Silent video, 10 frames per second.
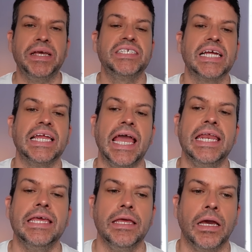Basically,
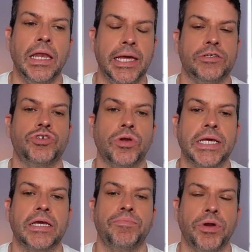any
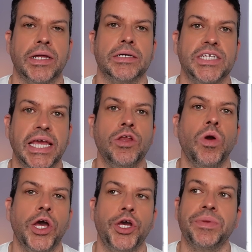electronic product in
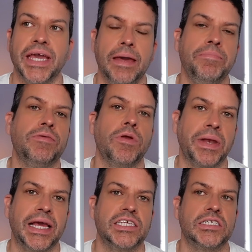your home can be
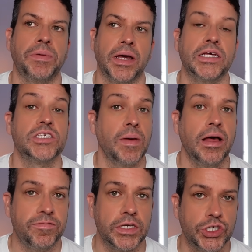replaced by a
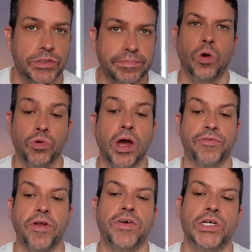smart version. Or
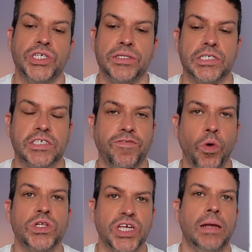rather, a version that's
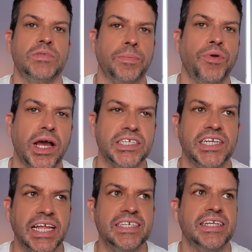four times the price
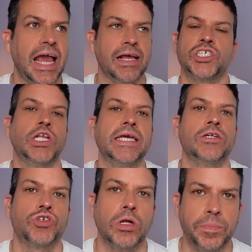and isn't actually
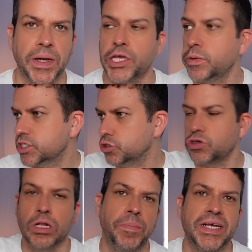controlled by you, it's
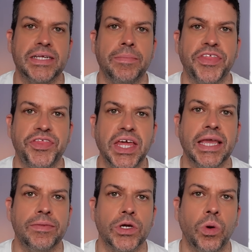controlled by some
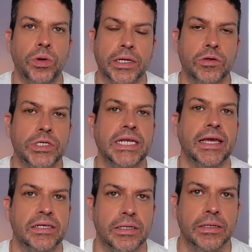thing in the corner called
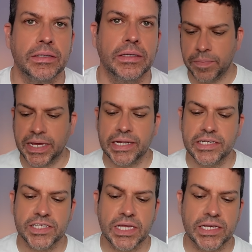Alexa. I'm
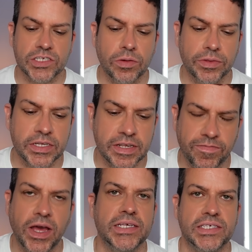beginning to think it's not the
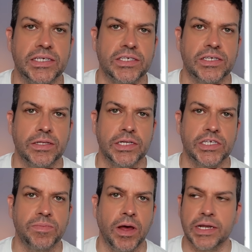devices that are
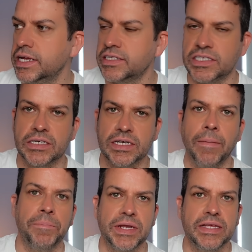smart, it's the
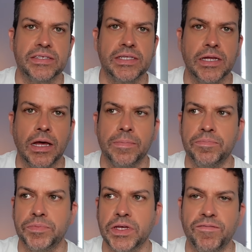companies that are
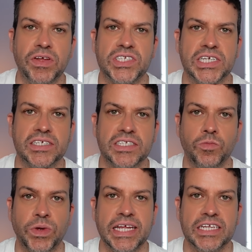convincing us
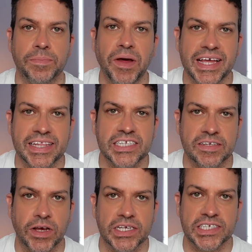that we need to buy these
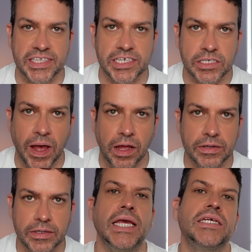devices that are
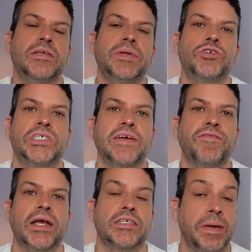smart. Here's some interesting
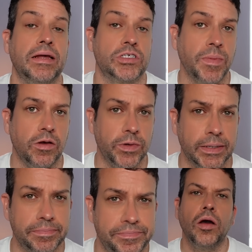facts about
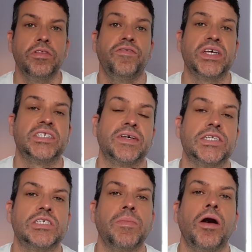smartware. On the face of it,
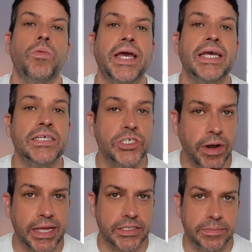smartware is
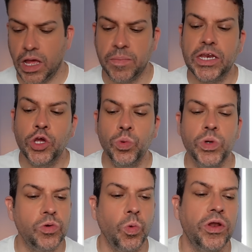great. I mean, who
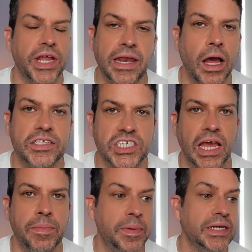wouldn't want enhanced
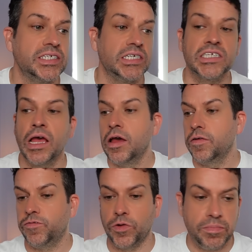capabilities
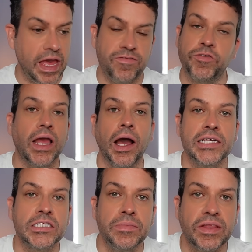from every
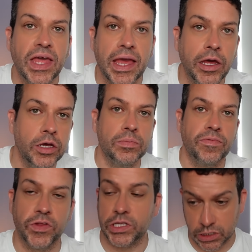item in their home
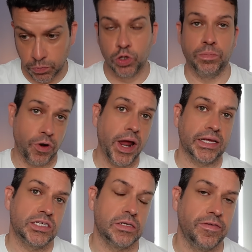for the small
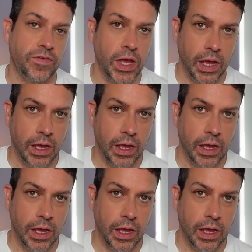price of